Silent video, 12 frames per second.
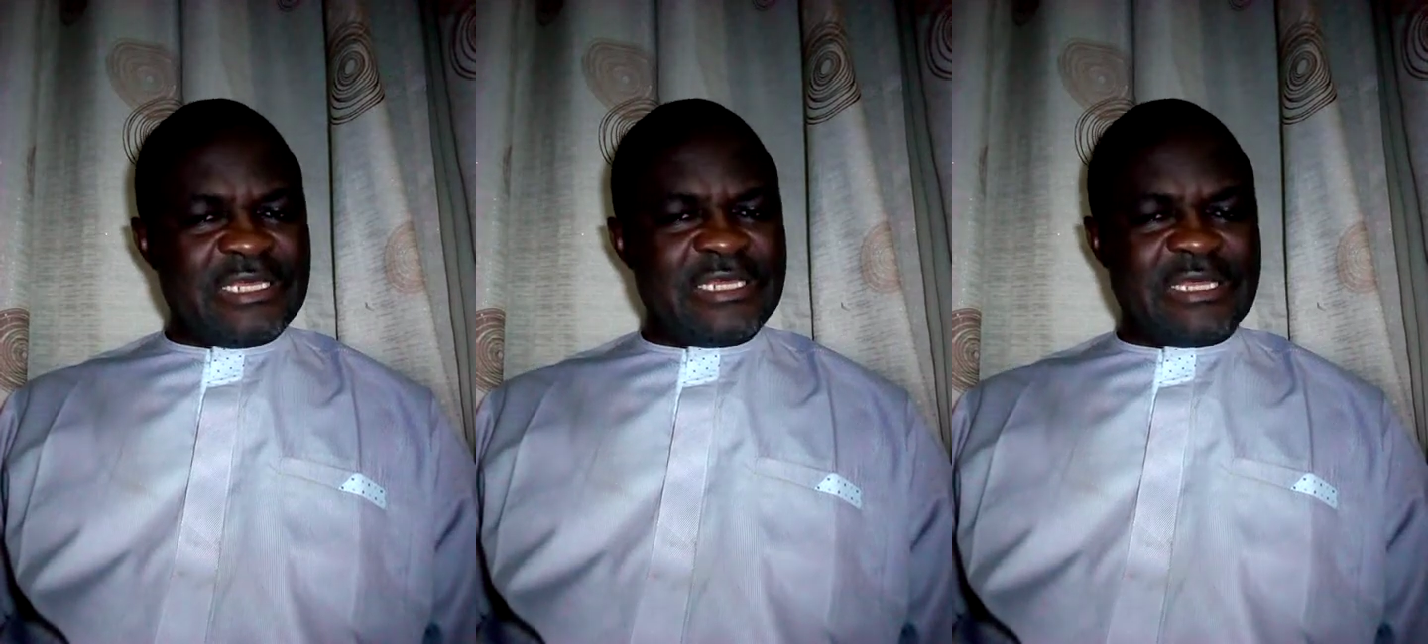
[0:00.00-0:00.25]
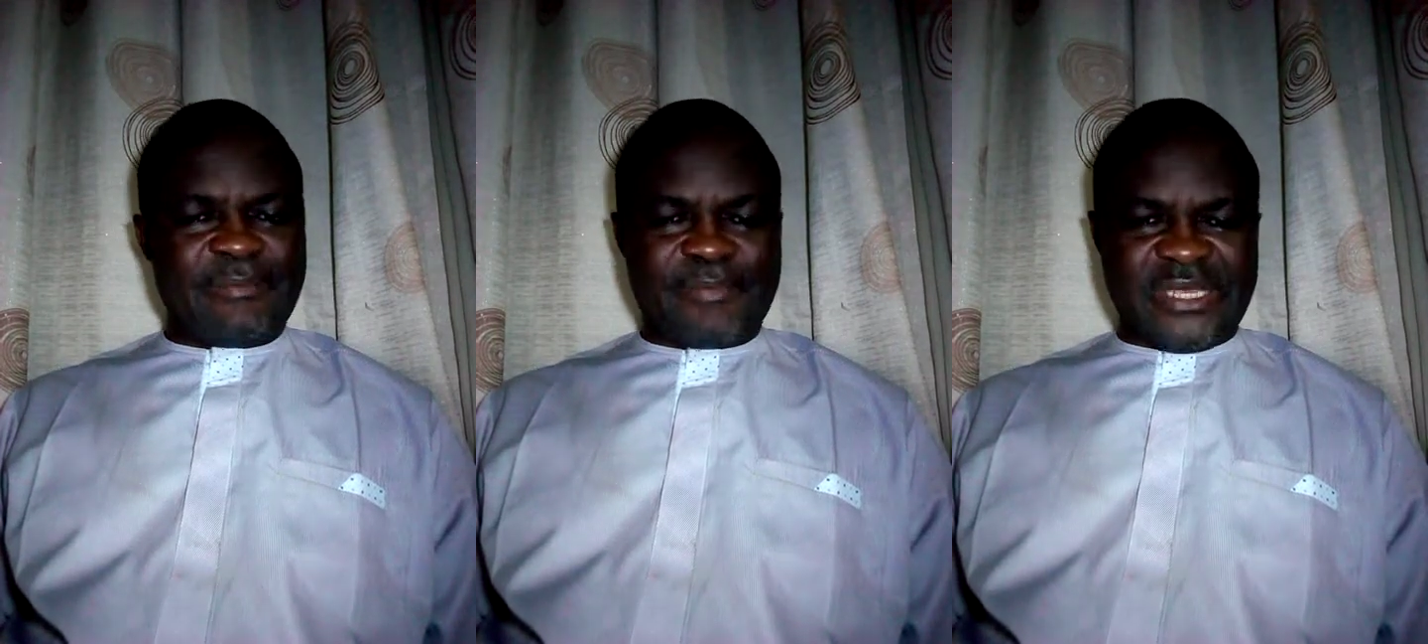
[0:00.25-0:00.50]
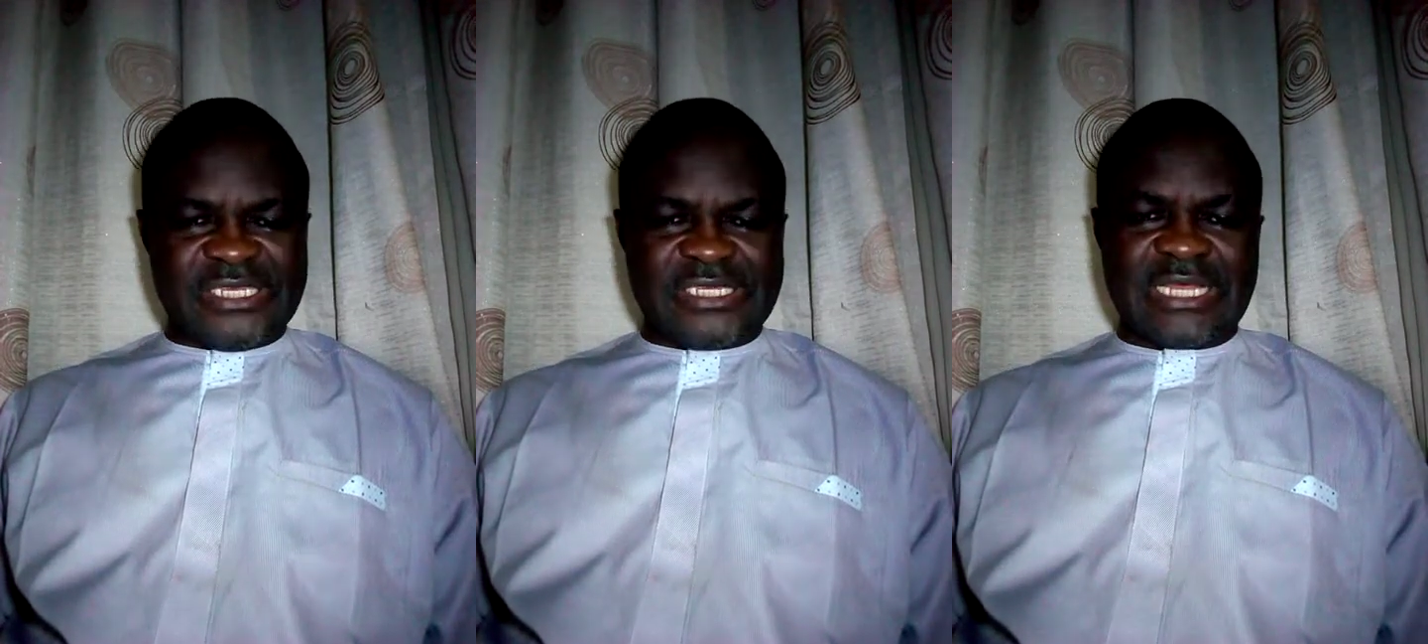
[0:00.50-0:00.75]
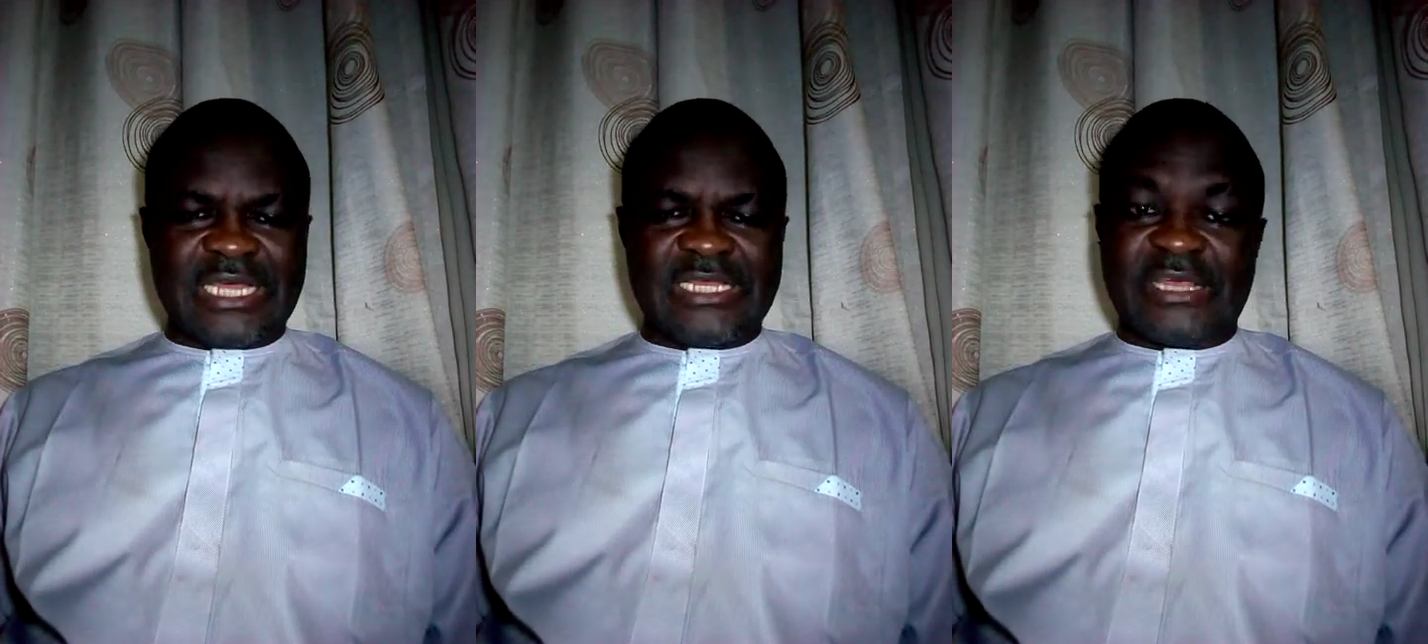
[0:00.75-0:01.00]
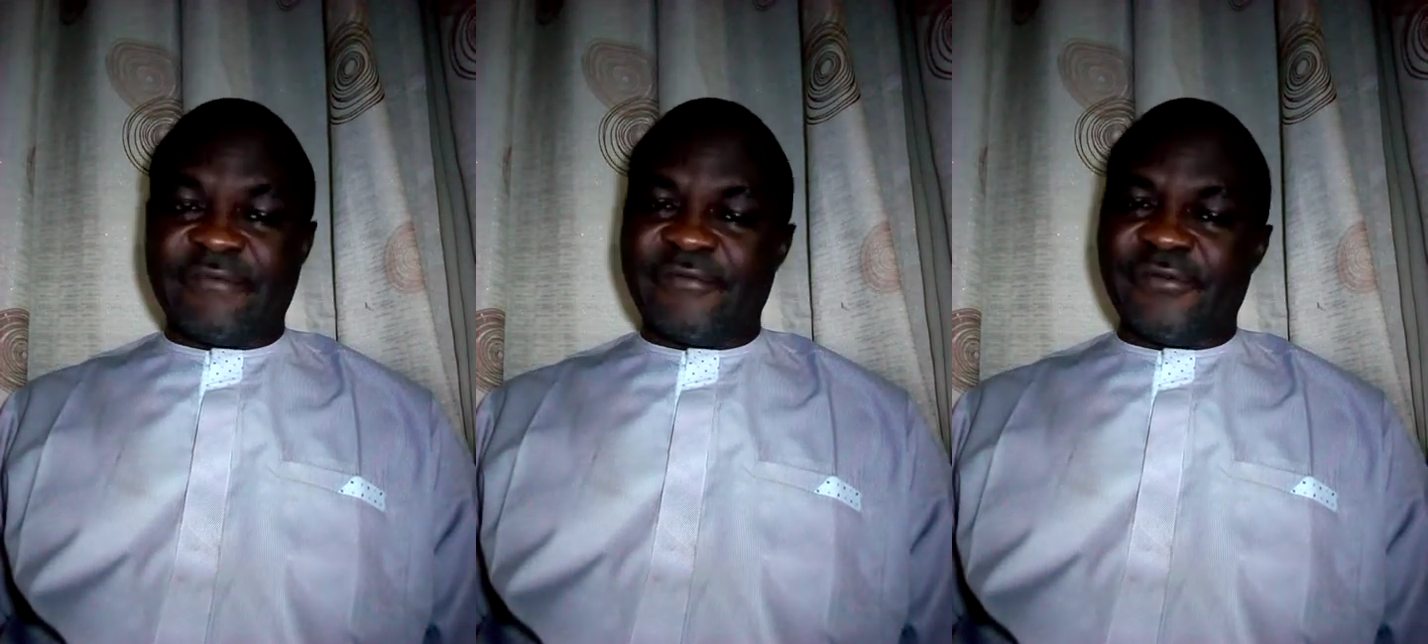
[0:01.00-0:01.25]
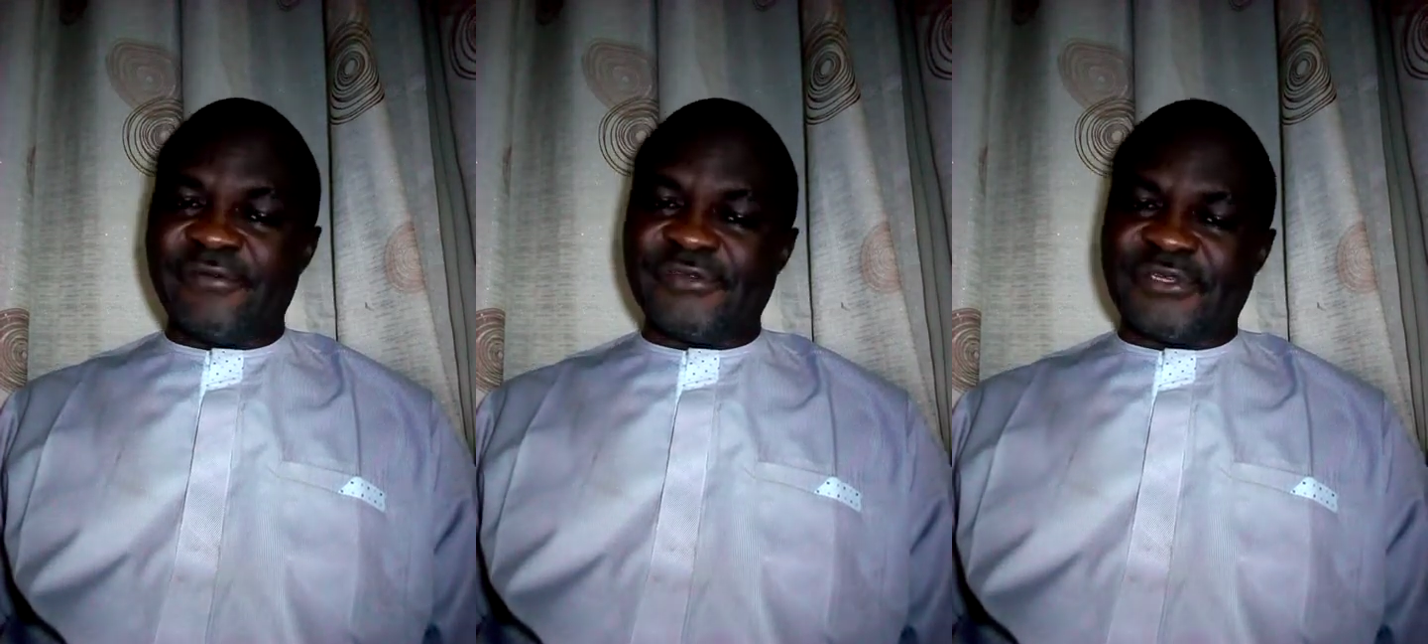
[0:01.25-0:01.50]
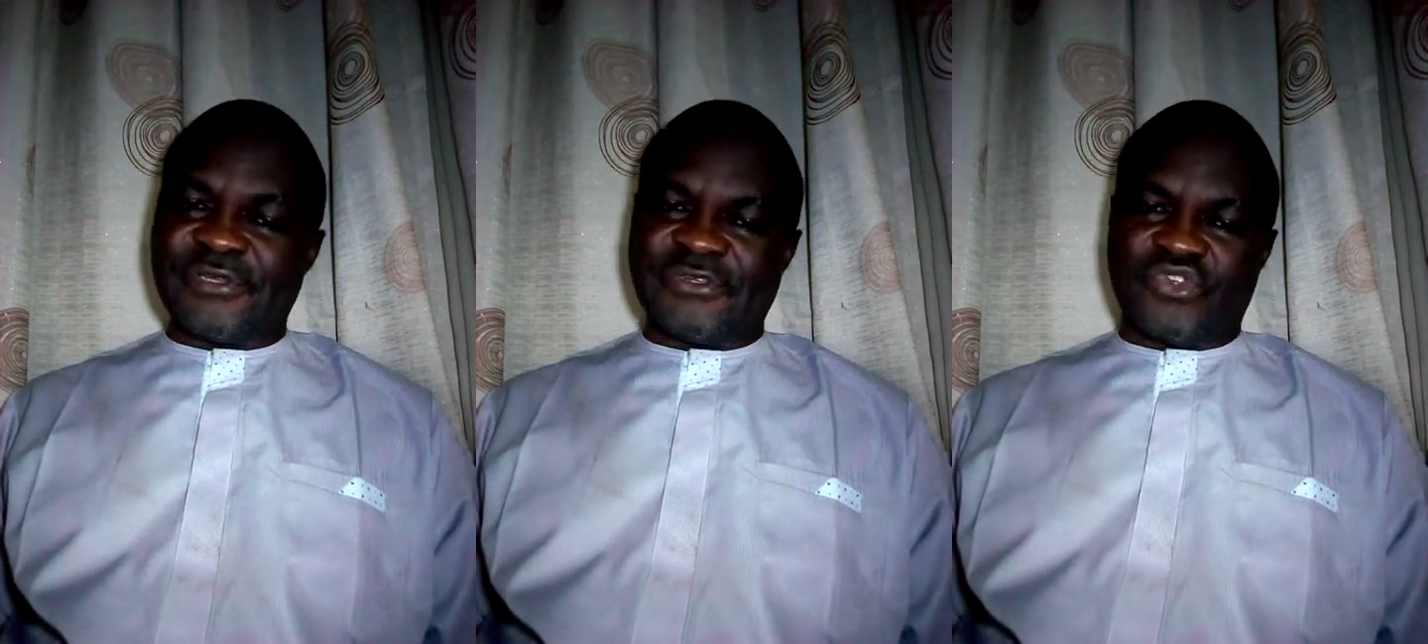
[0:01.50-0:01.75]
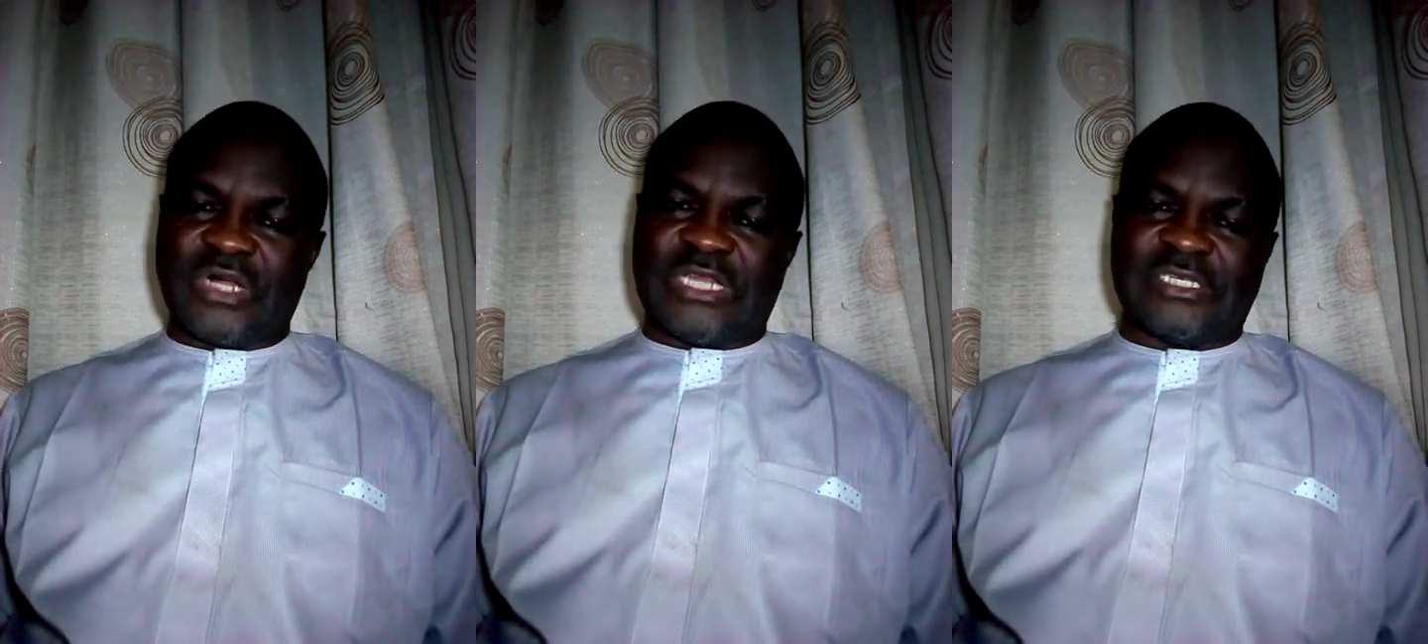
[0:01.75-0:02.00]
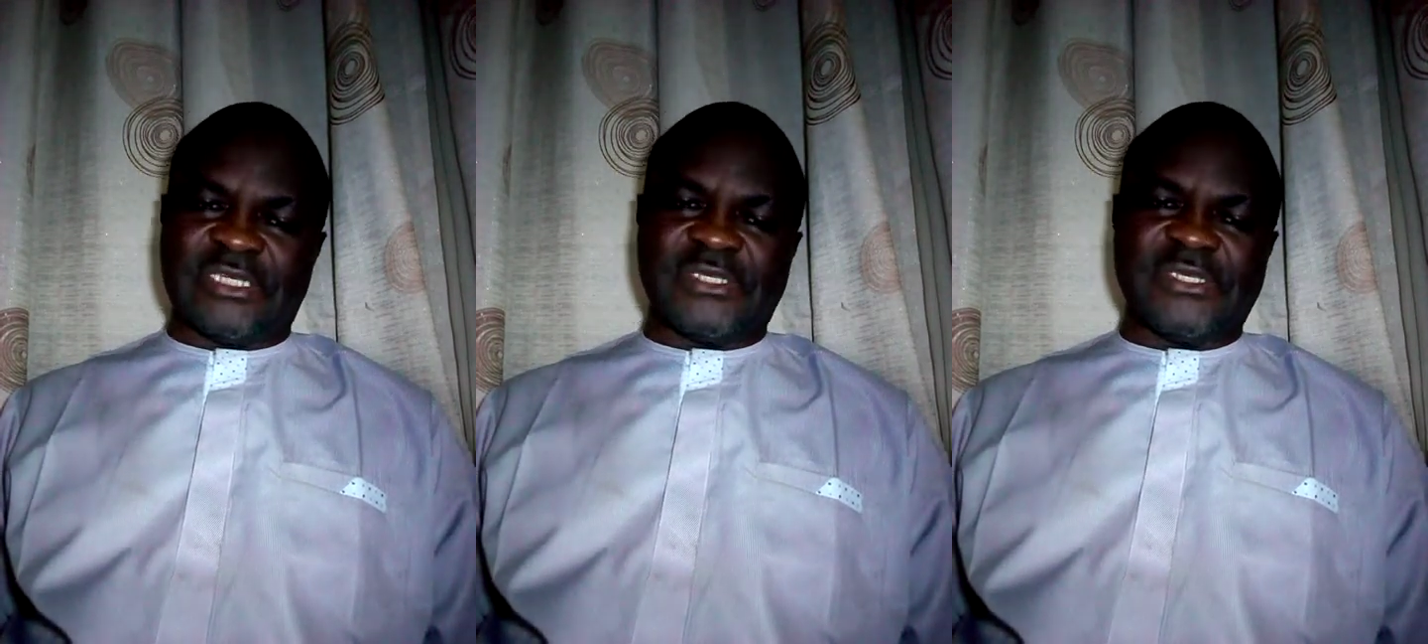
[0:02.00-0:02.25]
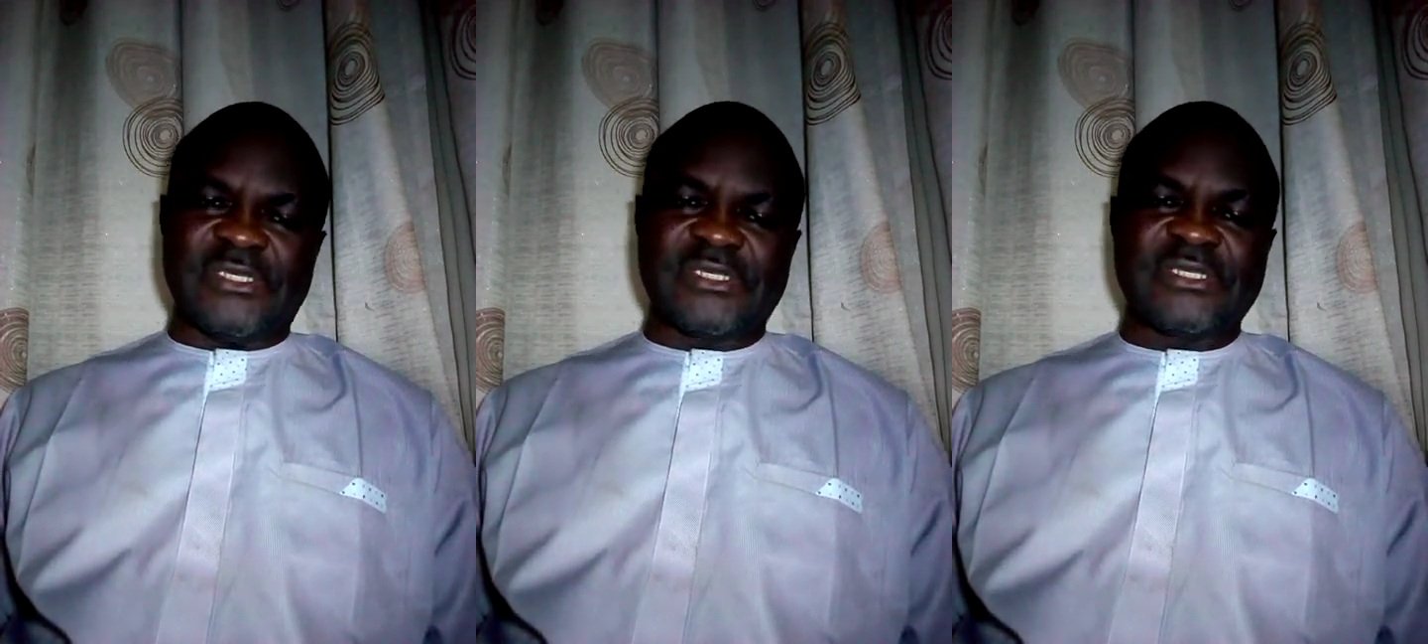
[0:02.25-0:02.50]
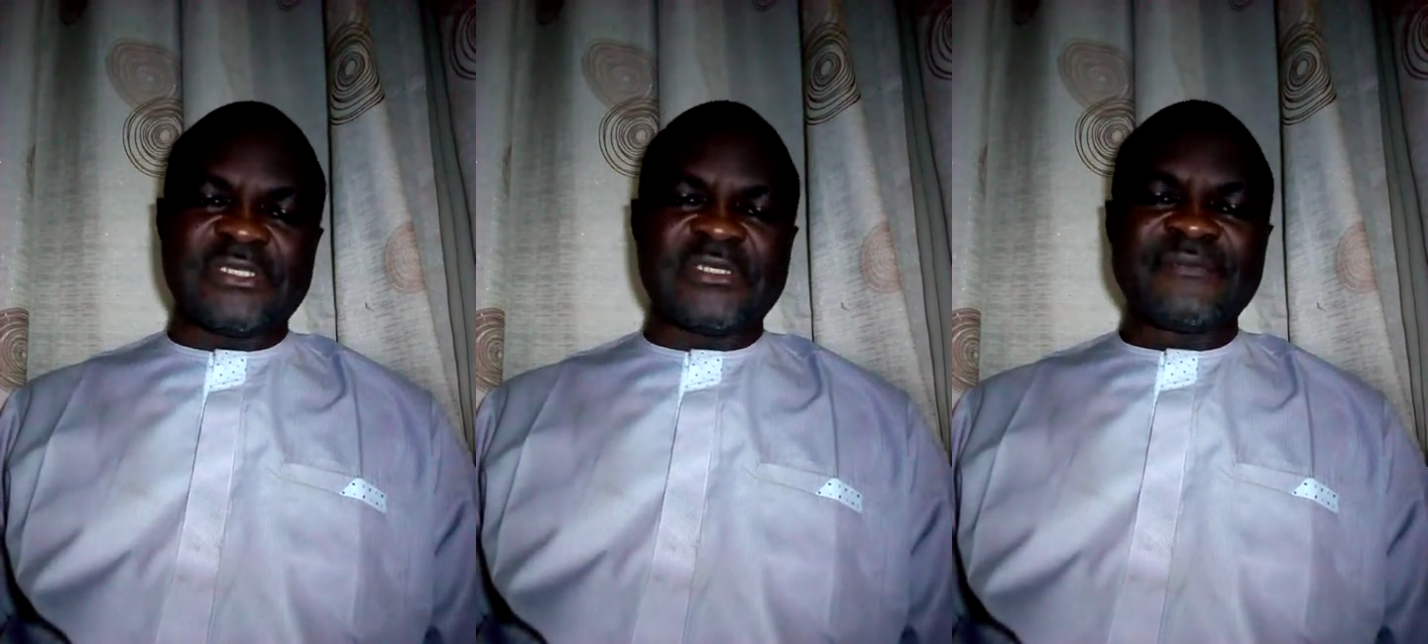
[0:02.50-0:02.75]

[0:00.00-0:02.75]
the personal devolution strategies.